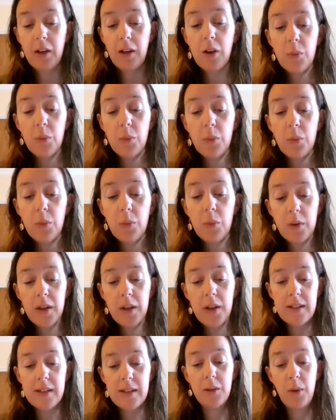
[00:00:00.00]
And God will
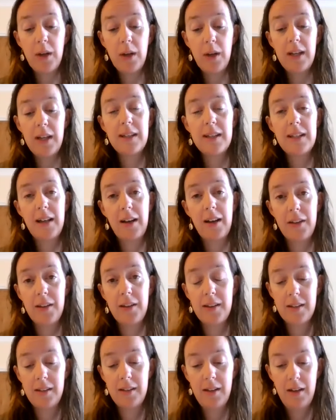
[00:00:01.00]
use it to witness to
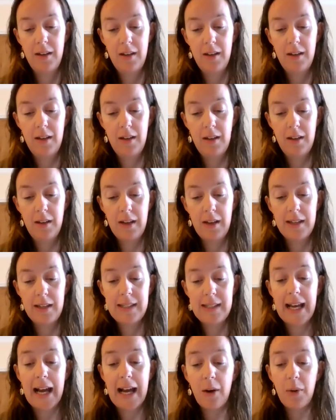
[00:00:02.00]
others as
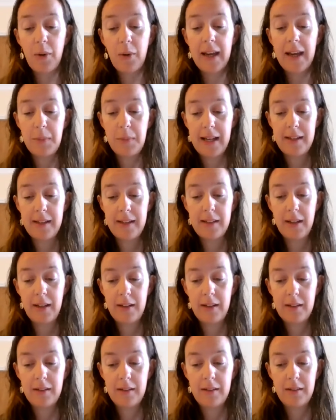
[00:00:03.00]
to how He has blessed
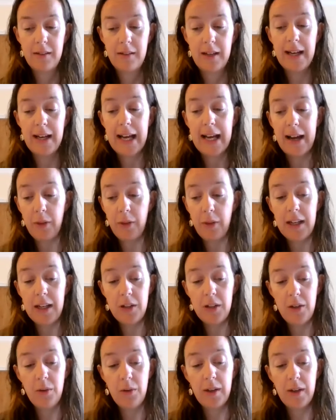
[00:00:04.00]
us and how they
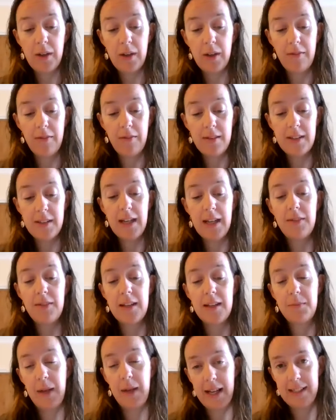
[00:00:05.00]
too receive
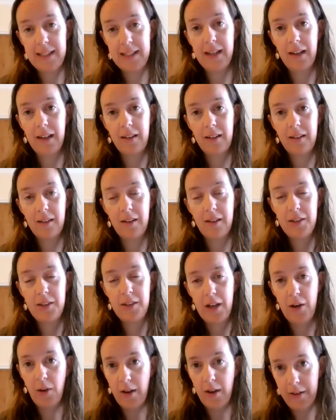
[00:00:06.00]
this blessing of
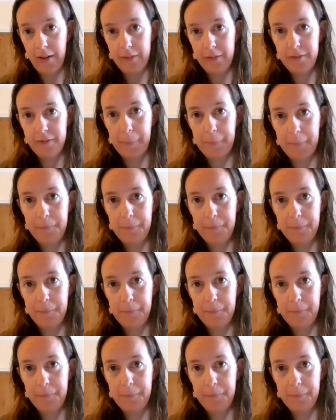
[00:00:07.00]
eternal life.